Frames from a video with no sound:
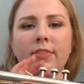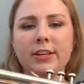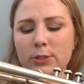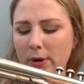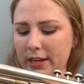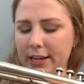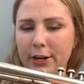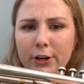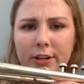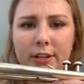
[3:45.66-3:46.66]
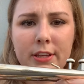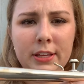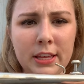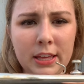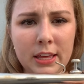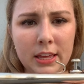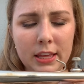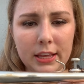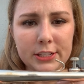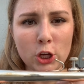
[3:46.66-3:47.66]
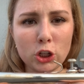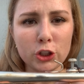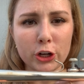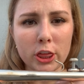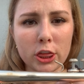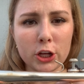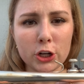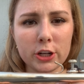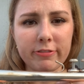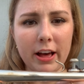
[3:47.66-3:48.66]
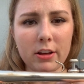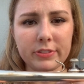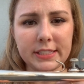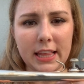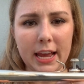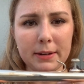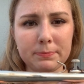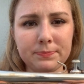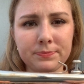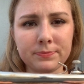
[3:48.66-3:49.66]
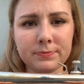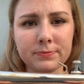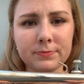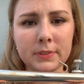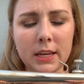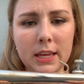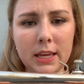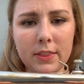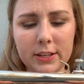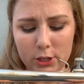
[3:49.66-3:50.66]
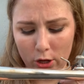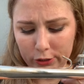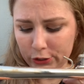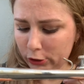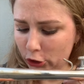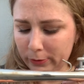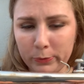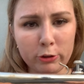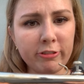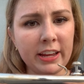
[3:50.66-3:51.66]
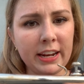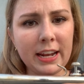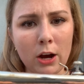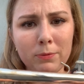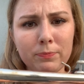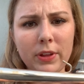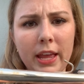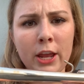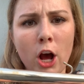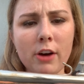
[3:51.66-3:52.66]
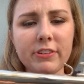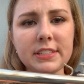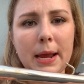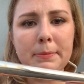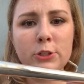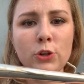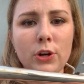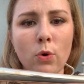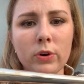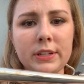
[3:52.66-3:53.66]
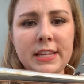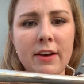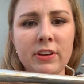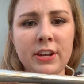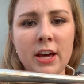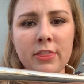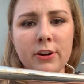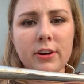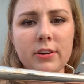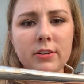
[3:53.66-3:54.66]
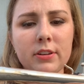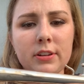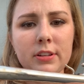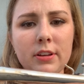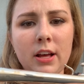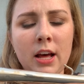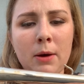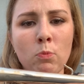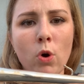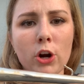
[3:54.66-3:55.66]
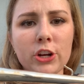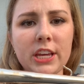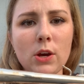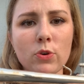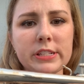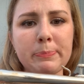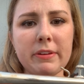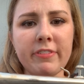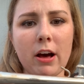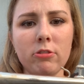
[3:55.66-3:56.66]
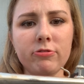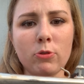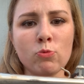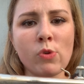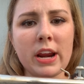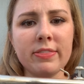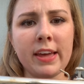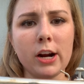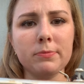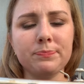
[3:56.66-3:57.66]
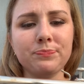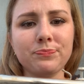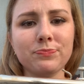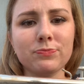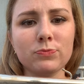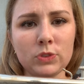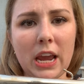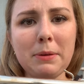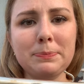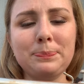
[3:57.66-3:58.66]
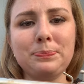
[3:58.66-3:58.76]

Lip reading: This right here is called our third valve slide. This also should move in and out, and oftentimes student horns have another water key or spit valve right there, okay?